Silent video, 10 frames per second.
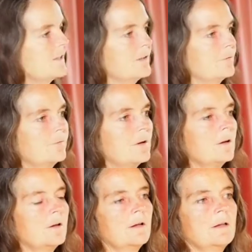it a
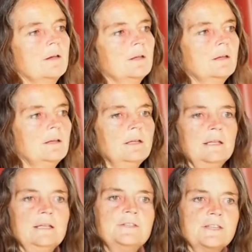far
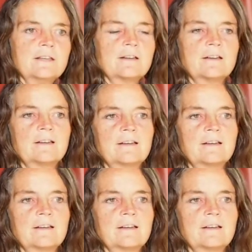easier